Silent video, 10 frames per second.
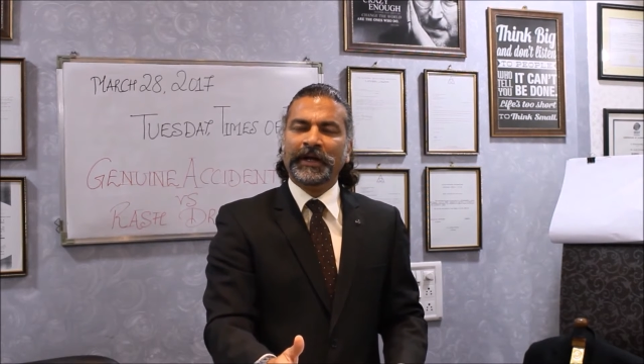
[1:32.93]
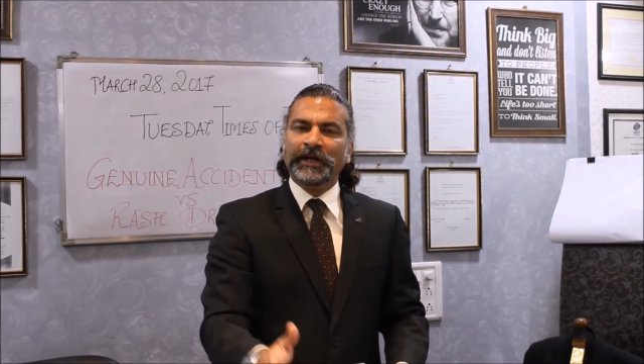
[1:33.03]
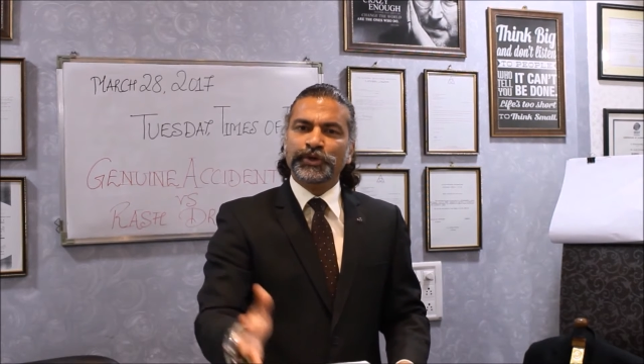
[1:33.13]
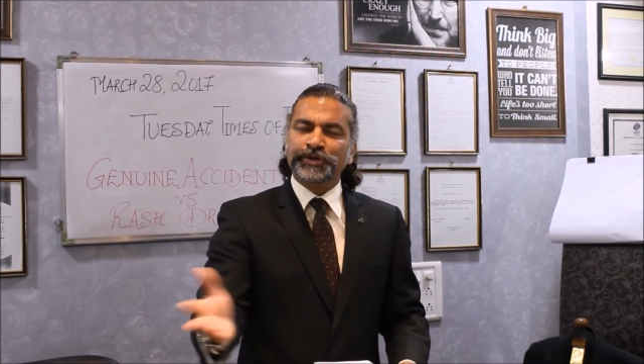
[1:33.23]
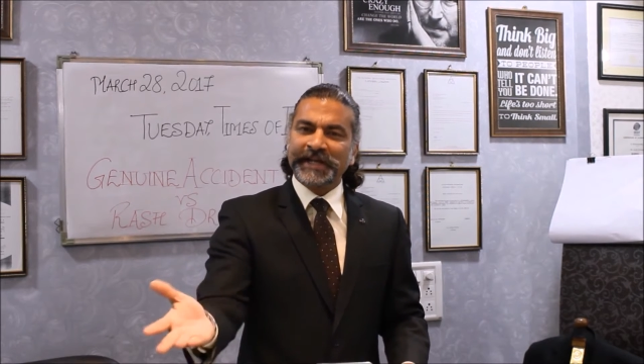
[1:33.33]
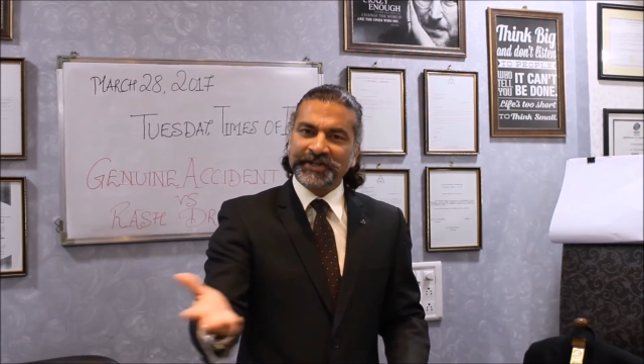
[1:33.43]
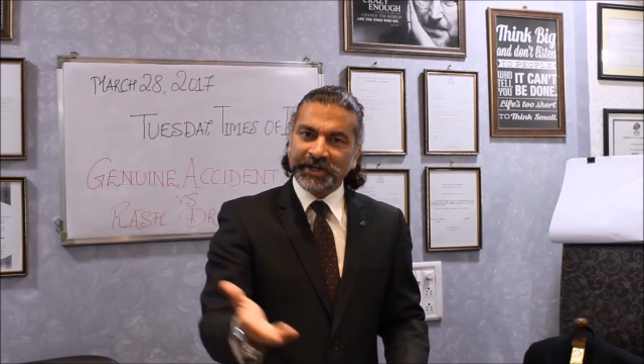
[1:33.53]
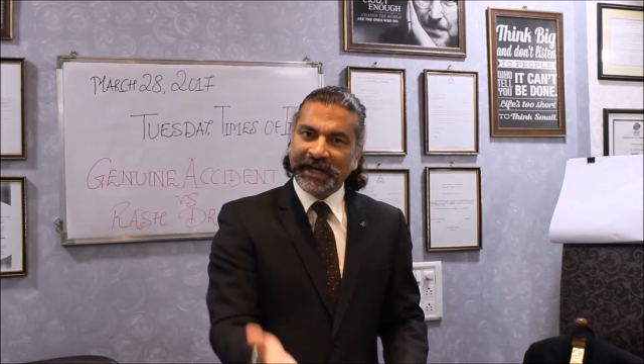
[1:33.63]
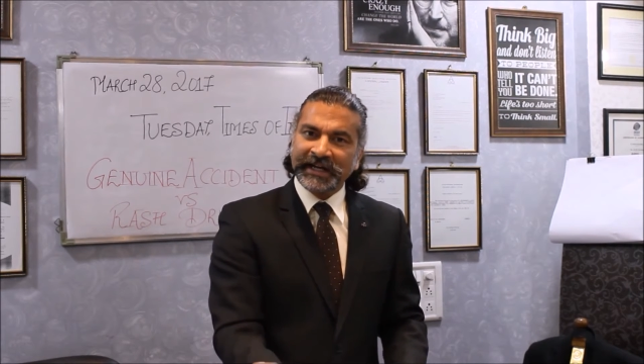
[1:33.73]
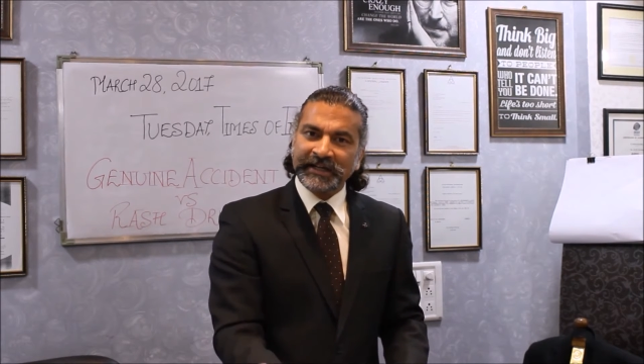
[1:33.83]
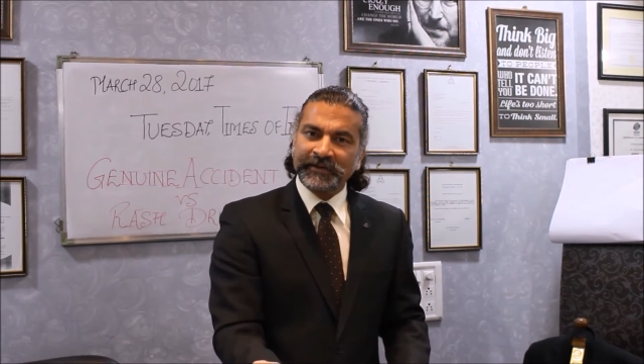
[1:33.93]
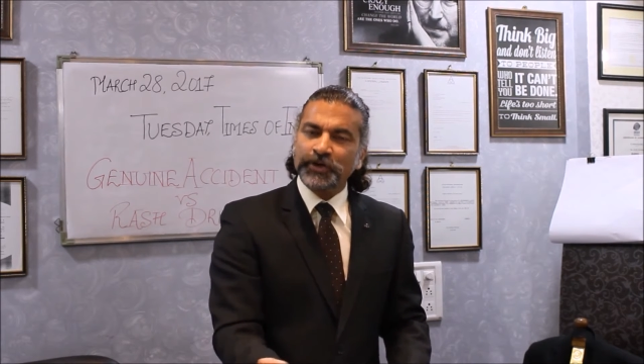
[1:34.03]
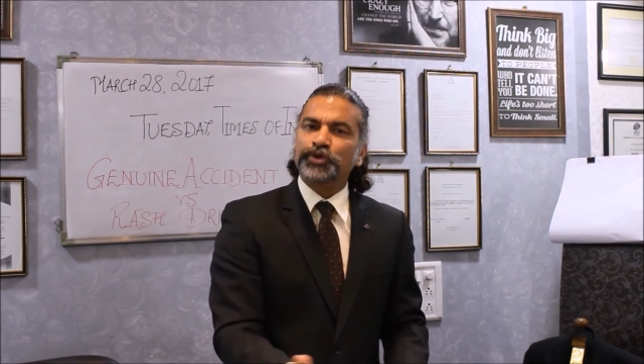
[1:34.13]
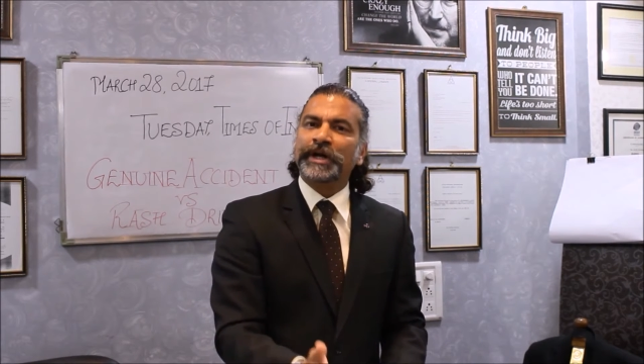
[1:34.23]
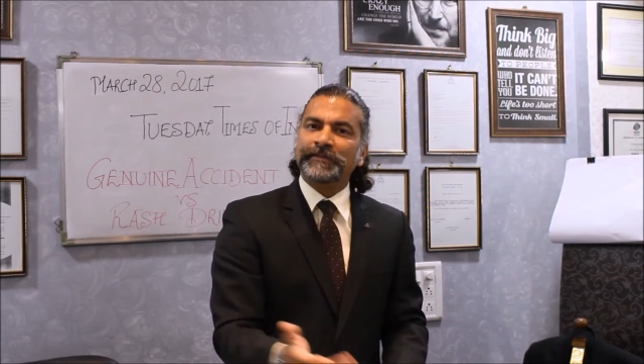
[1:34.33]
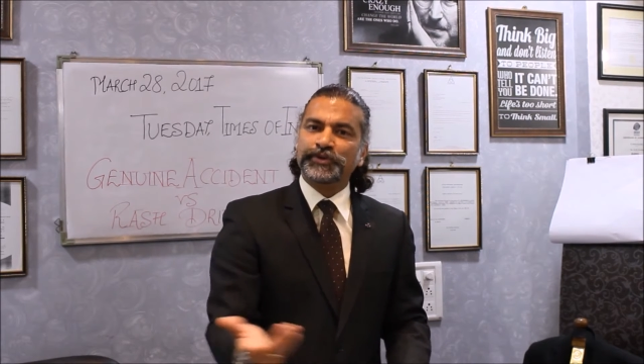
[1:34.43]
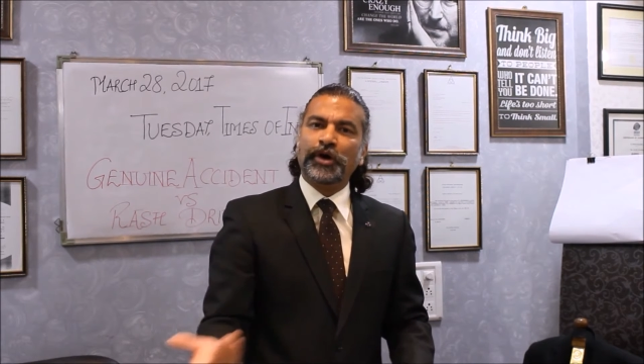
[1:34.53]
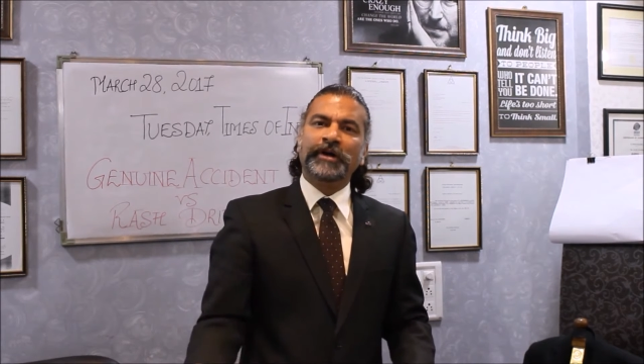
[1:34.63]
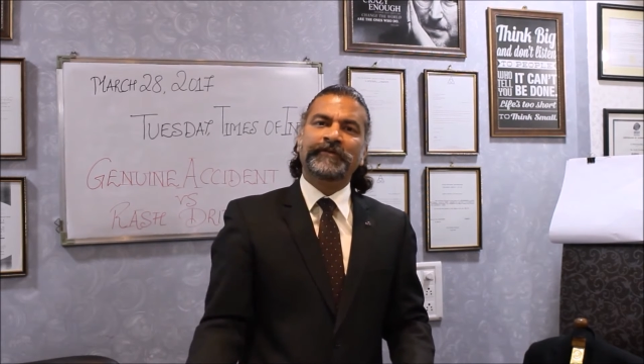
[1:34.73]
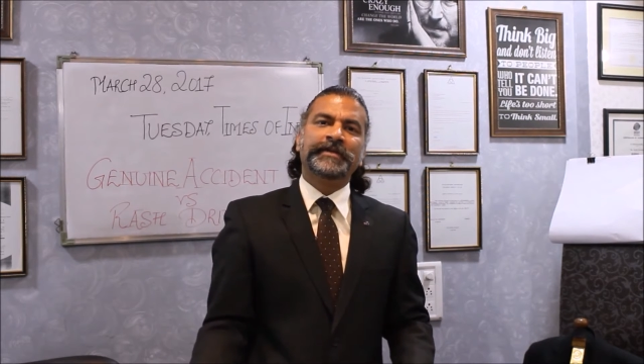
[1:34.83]
So section 81 should
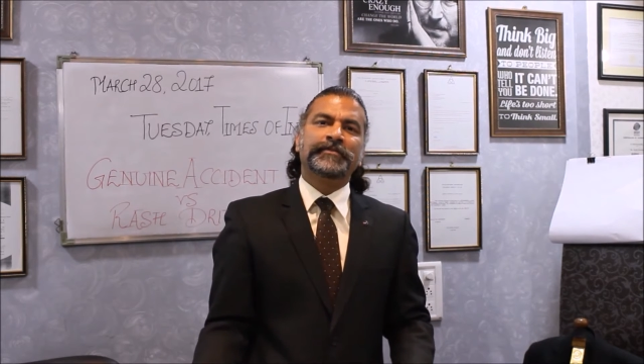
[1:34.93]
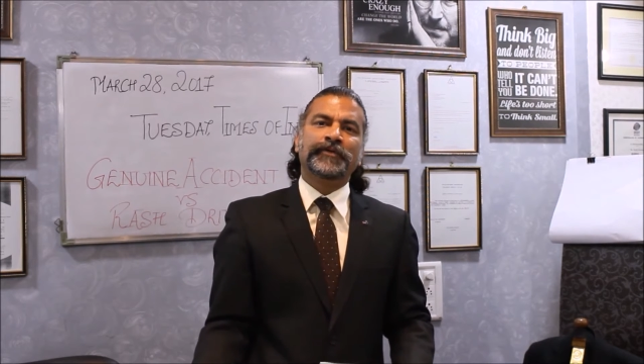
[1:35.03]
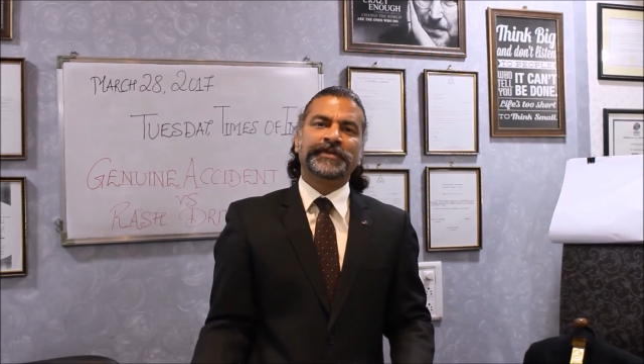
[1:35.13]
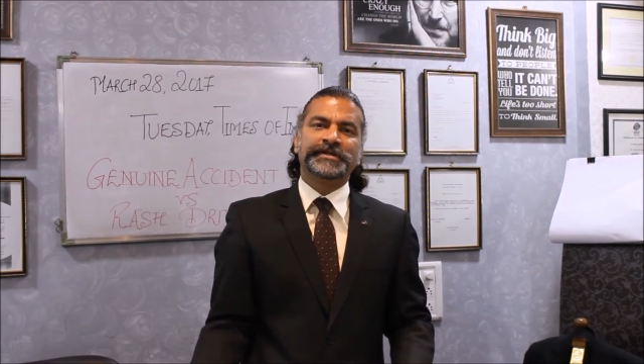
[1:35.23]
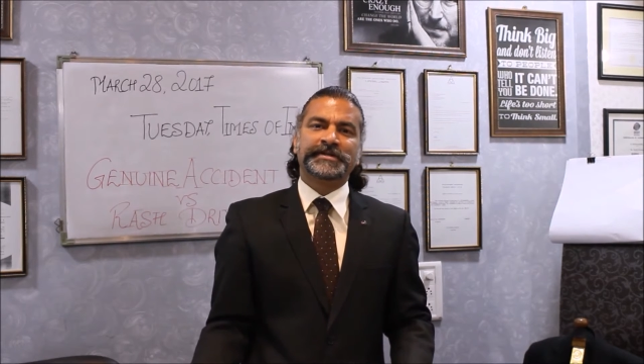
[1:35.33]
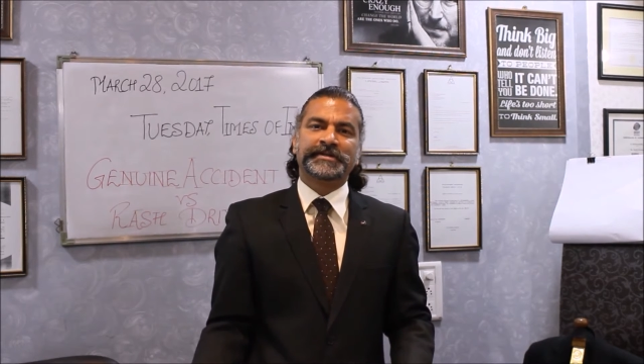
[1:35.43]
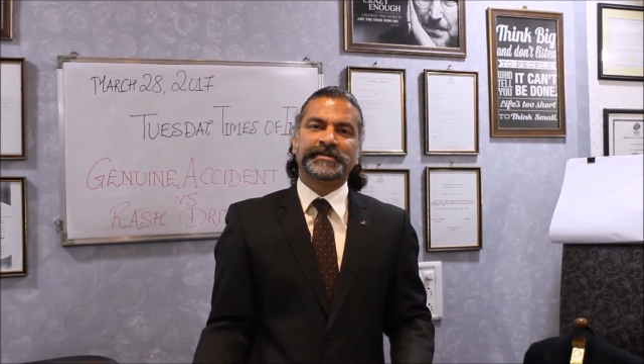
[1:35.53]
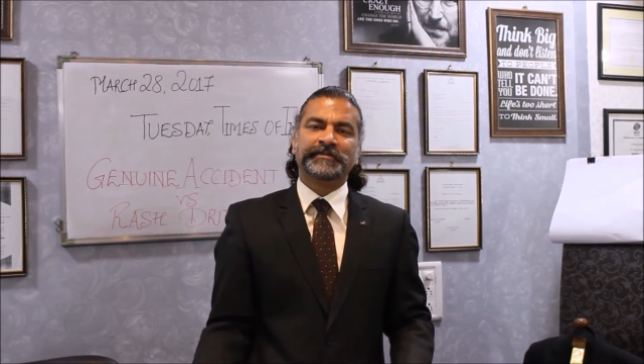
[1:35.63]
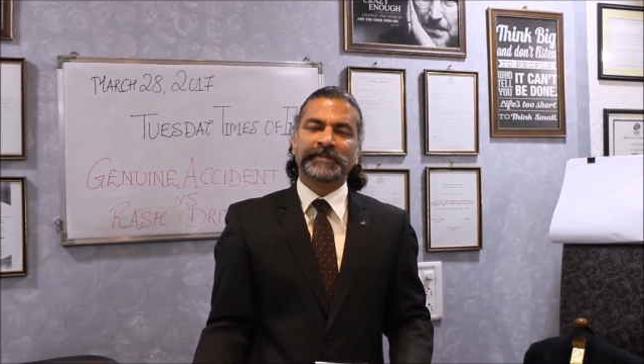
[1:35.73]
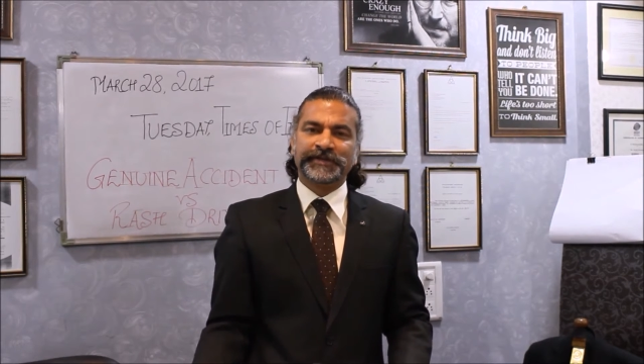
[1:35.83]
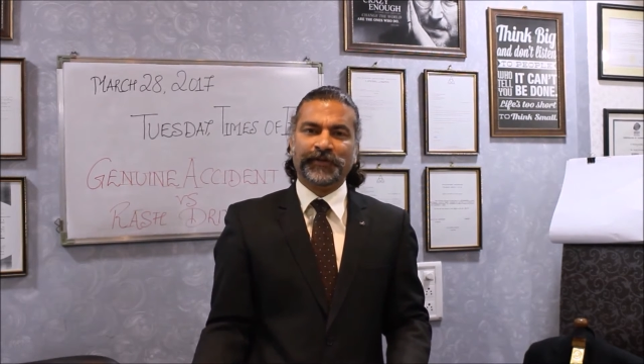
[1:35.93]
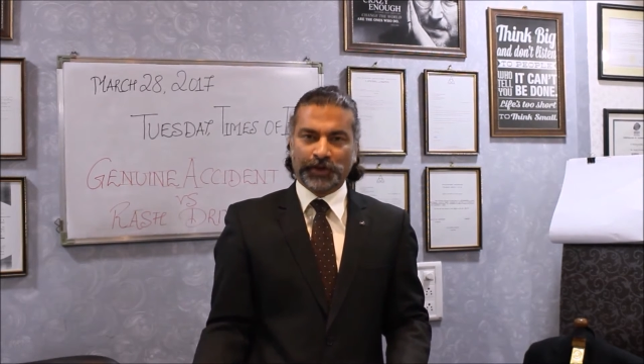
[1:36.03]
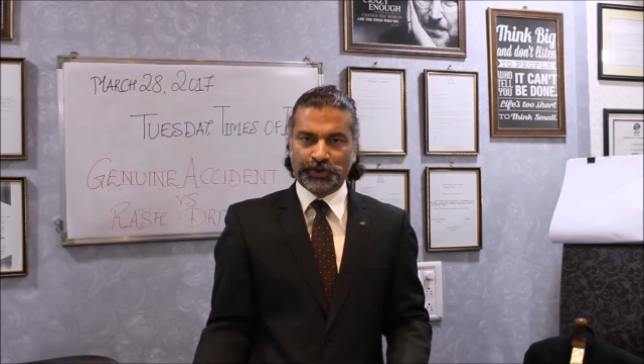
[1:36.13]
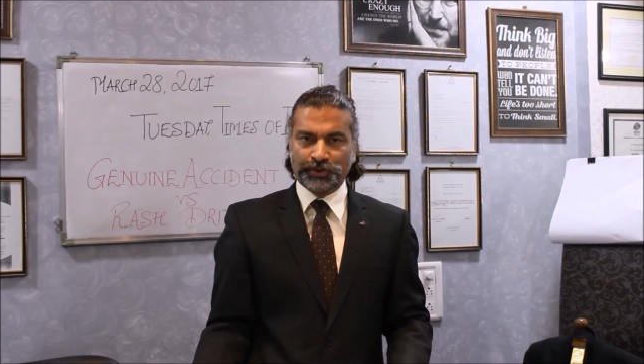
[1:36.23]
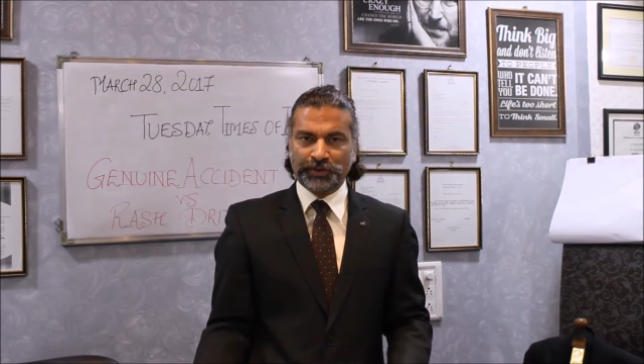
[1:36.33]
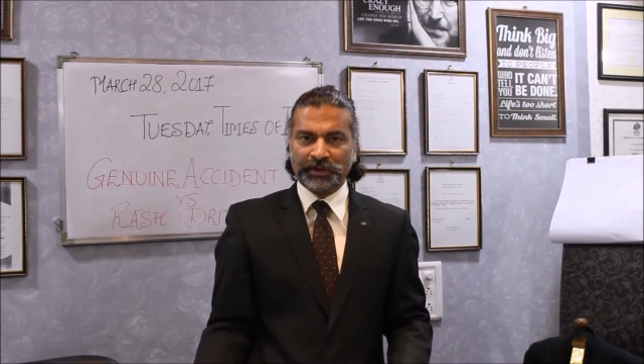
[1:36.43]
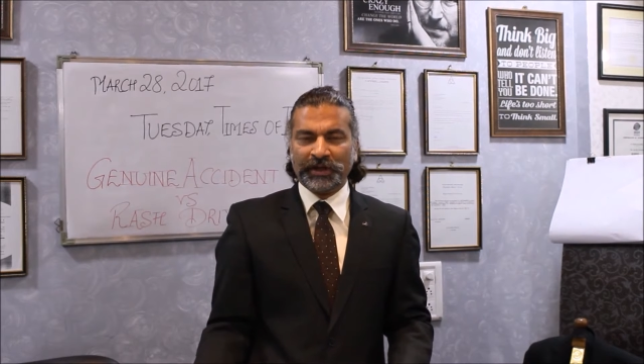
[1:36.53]
absolve him of this misfortune.